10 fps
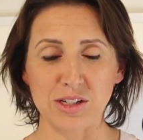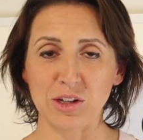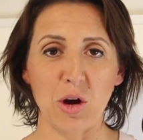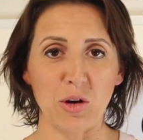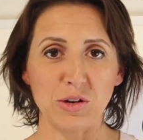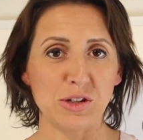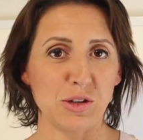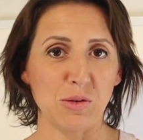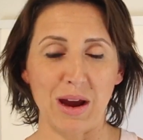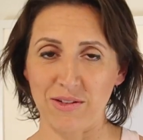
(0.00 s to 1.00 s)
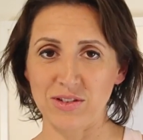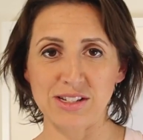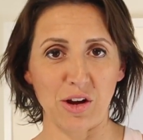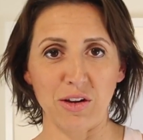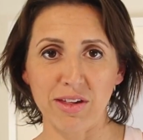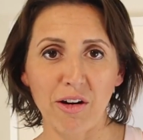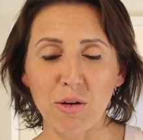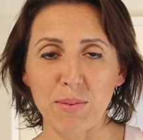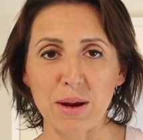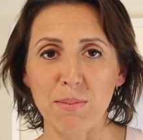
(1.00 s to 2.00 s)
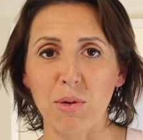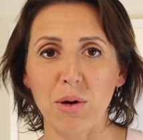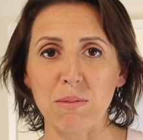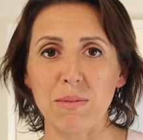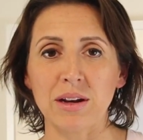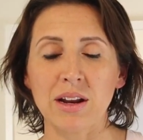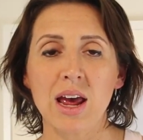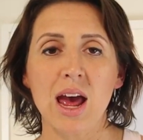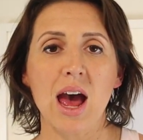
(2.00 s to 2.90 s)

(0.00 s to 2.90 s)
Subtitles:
to go to a physiotherapy appointment.